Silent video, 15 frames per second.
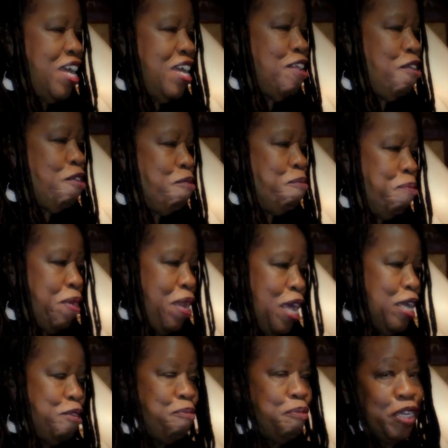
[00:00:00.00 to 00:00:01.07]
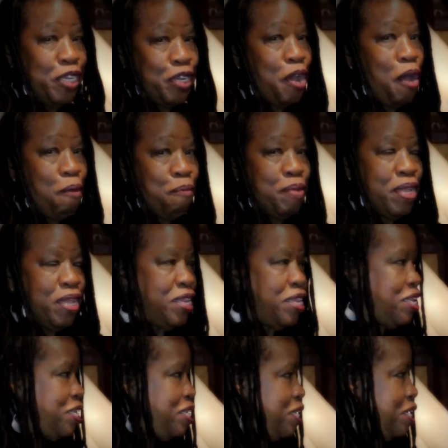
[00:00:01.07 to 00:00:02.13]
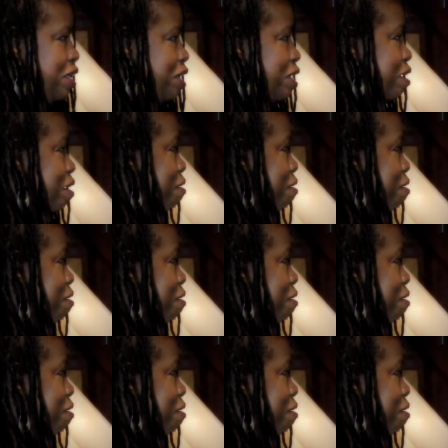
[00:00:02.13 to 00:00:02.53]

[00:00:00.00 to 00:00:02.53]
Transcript: held blacksmith shop in the city